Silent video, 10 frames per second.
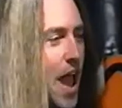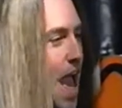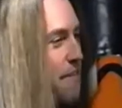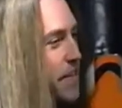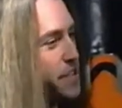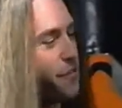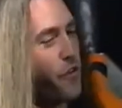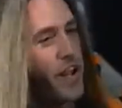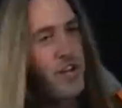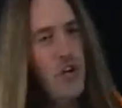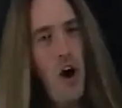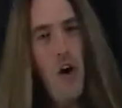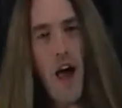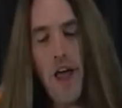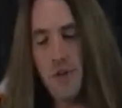half of this freak
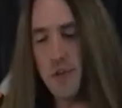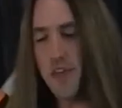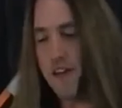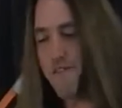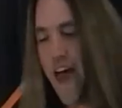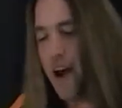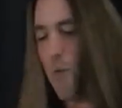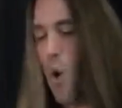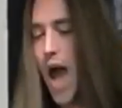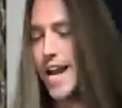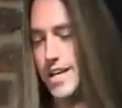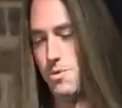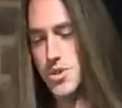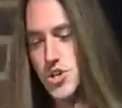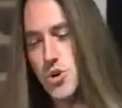show, I used to think Vanna White
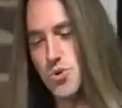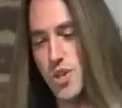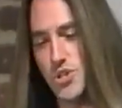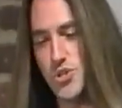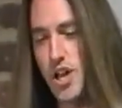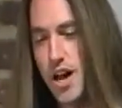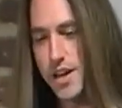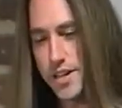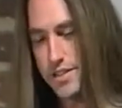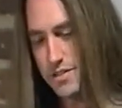was a useless slug.